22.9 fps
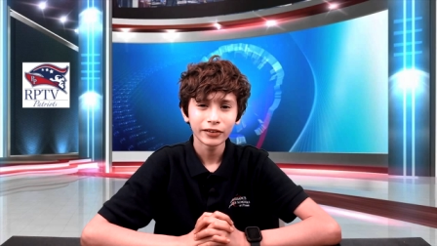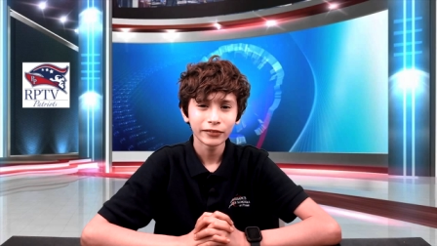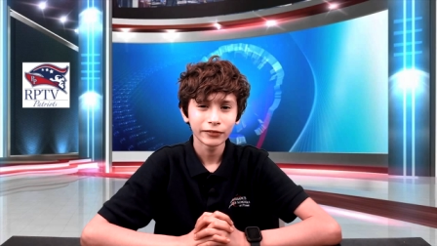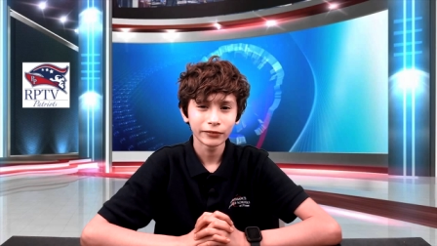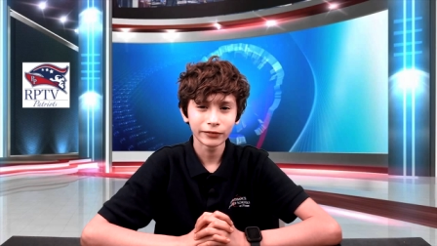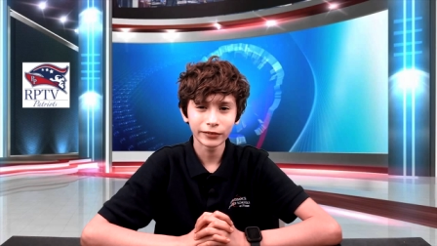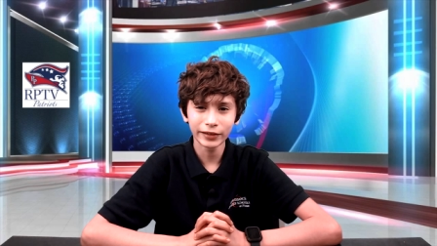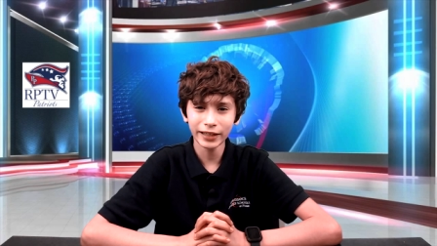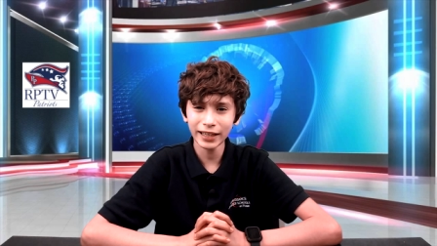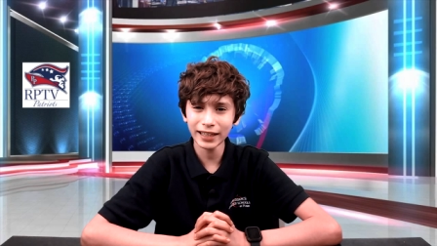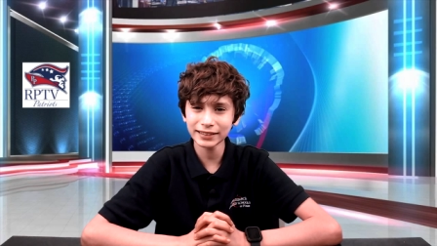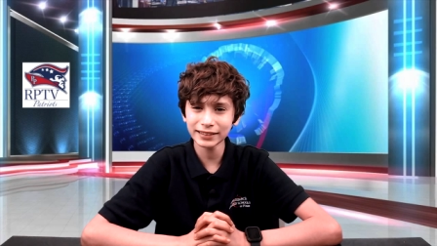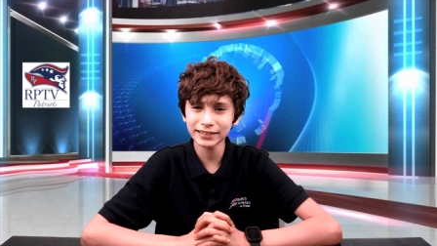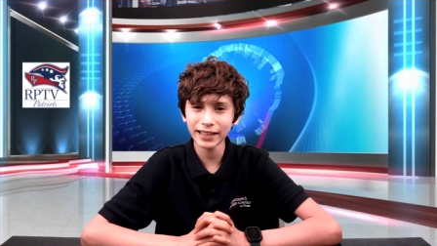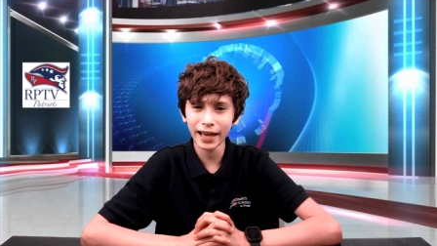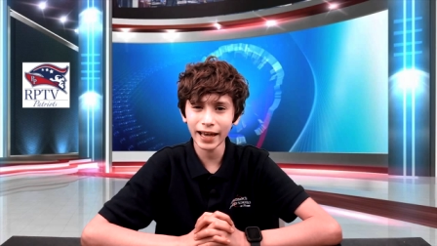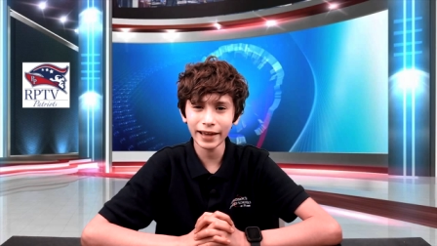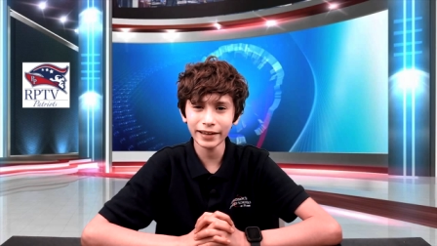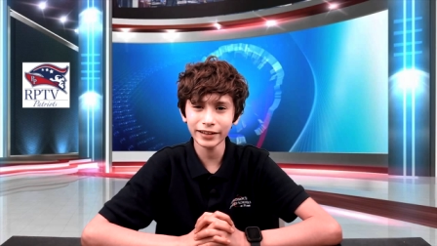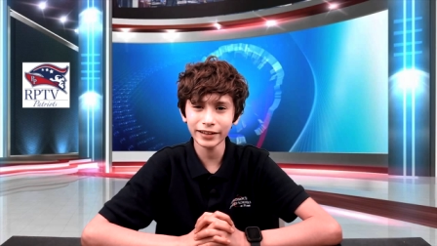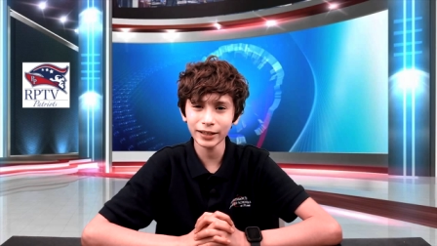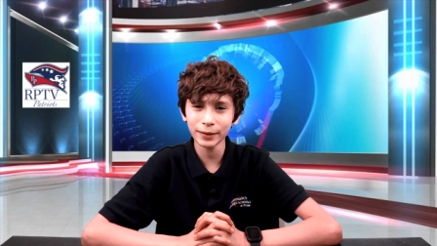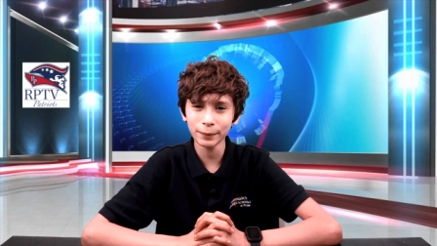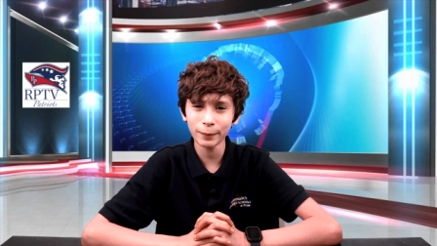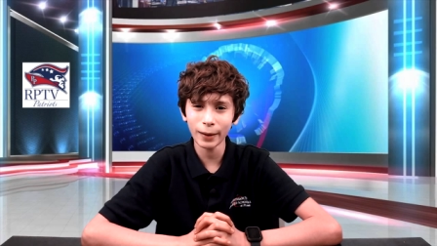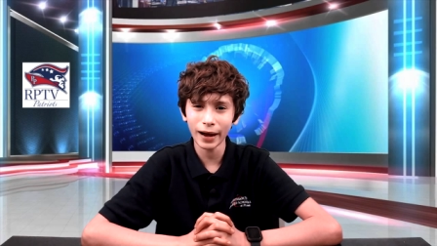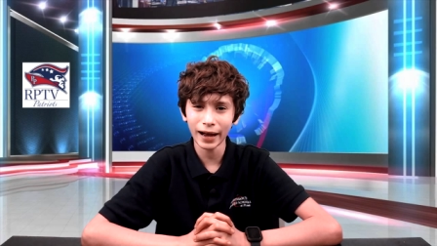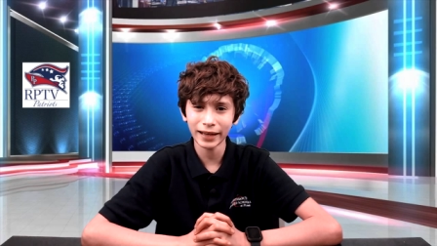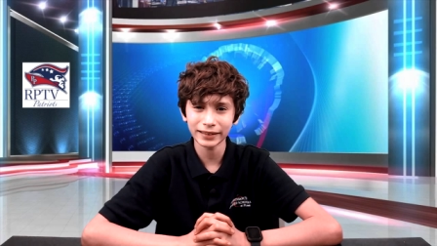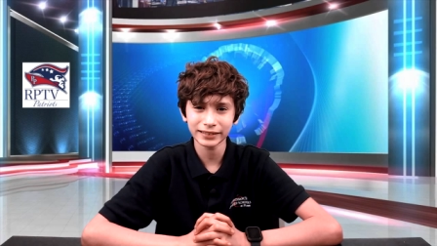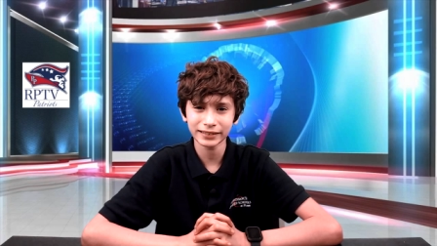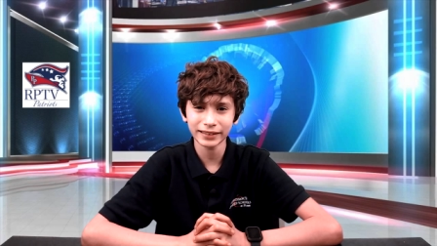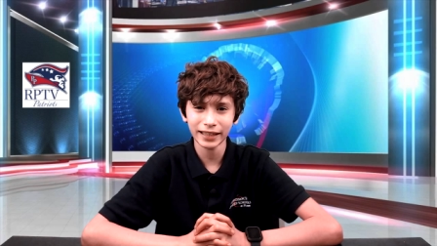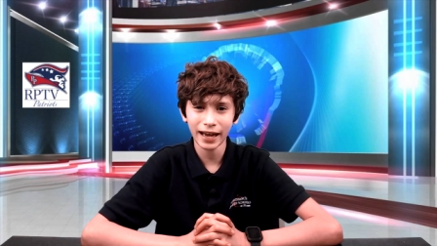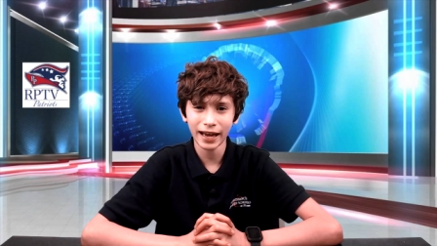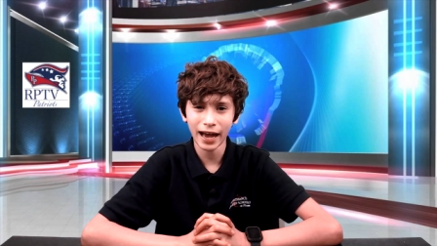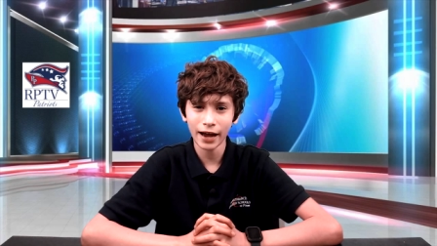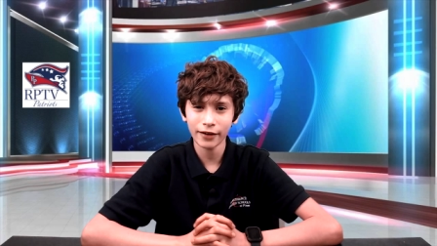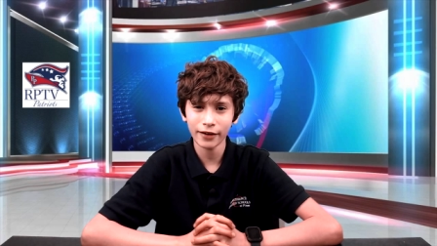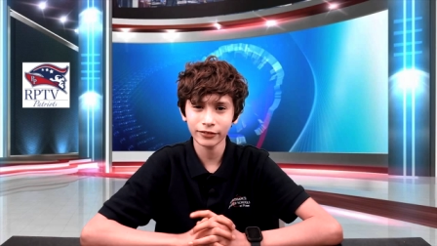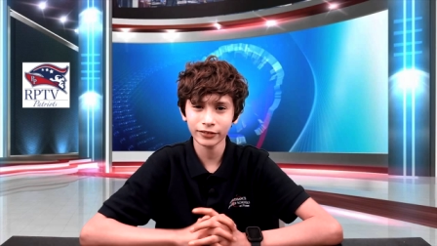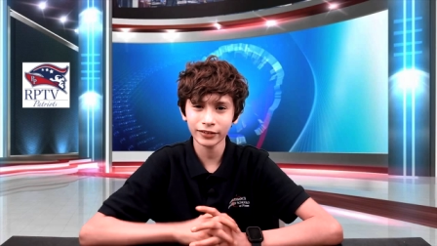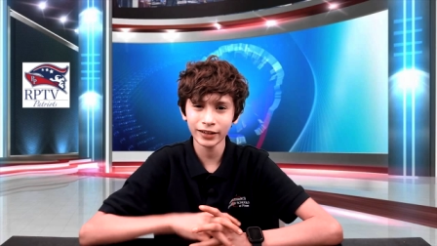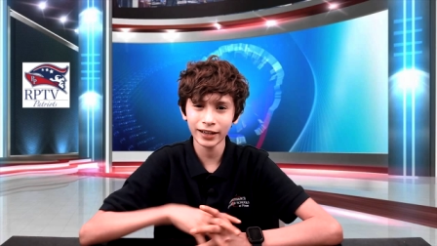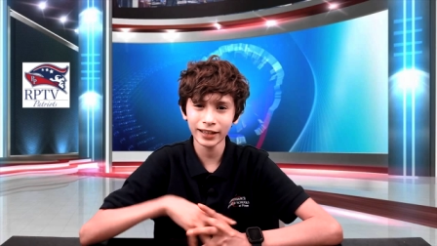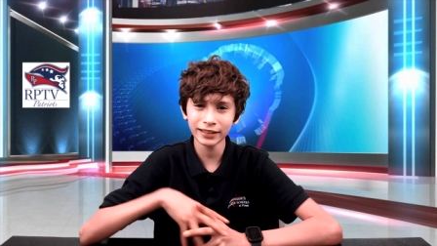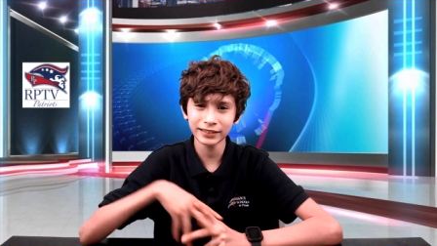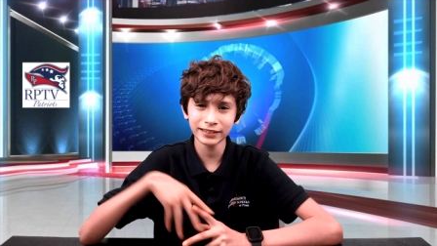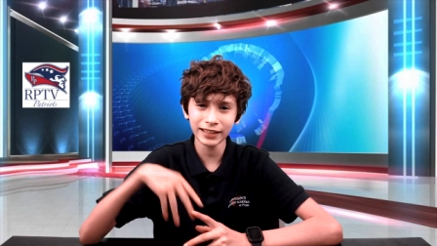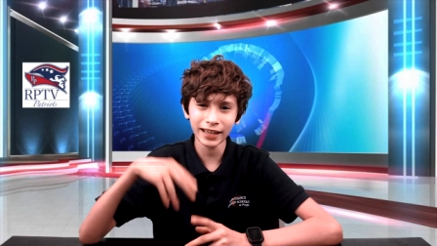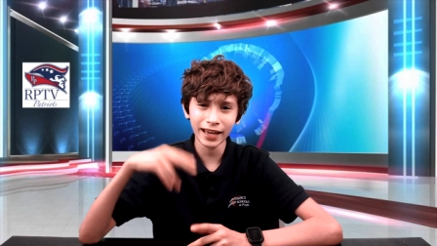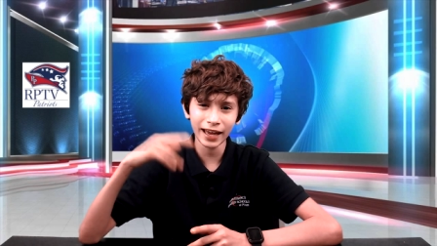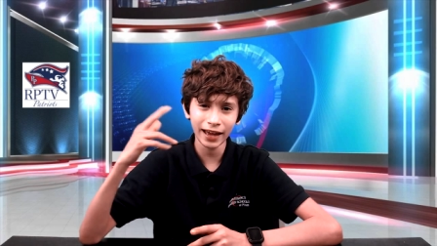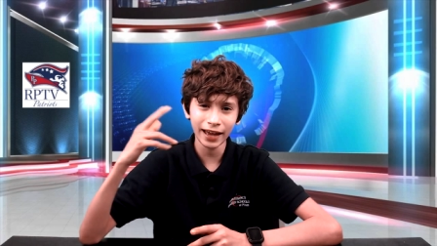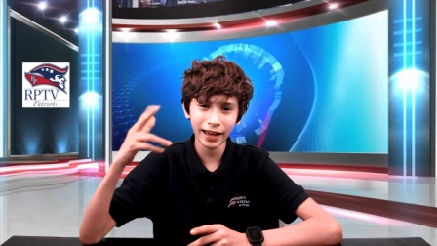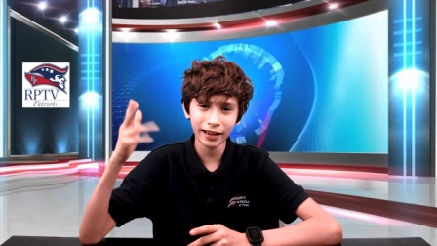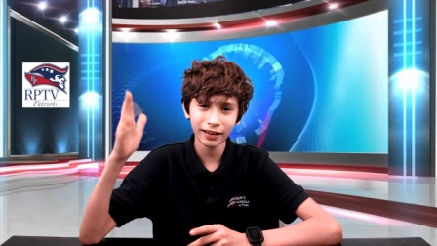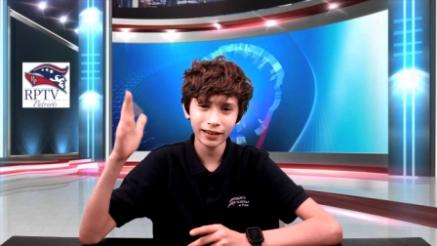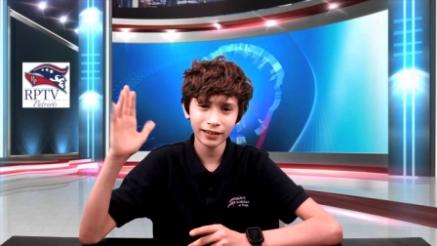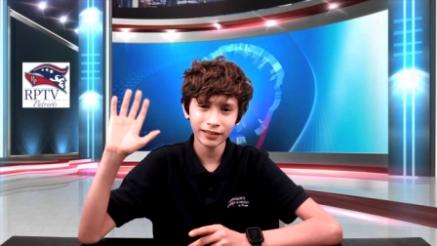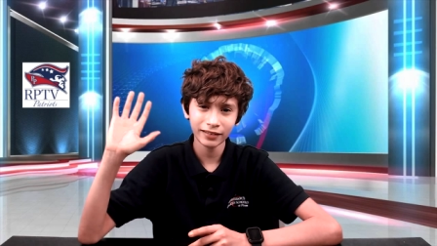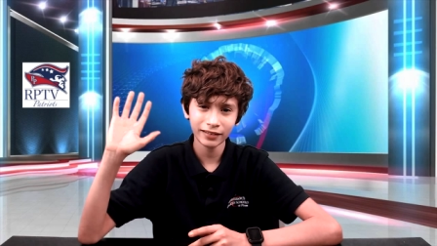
reset your mindset. Have a great day!